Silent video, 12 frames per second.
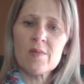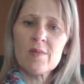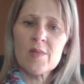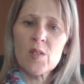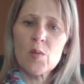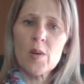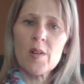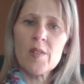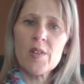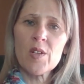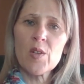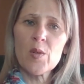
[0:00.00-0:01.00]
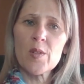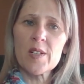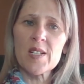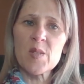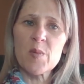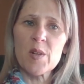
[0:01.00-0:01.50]
Wherever you're
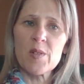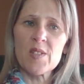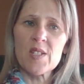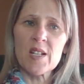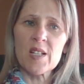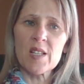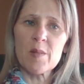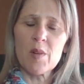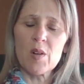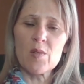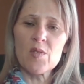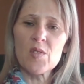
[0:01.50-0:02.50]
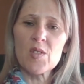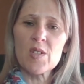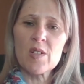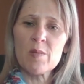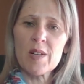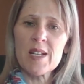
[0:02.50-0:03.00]
experiencing it the most,
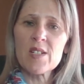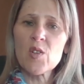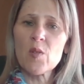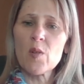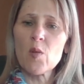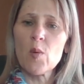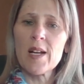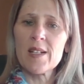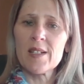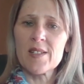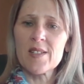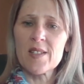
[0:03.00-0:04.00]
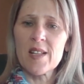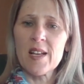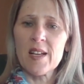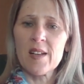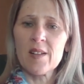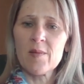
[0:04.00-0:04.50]
place your awareness
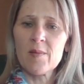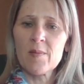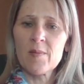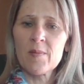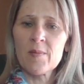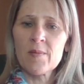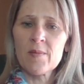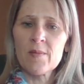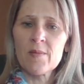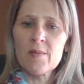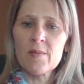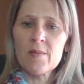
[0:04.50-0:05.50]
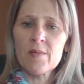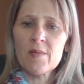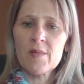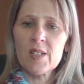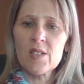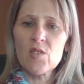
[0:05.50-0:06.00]
there.
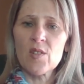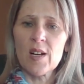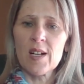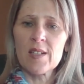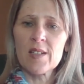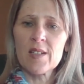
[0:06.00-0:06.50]
That's right.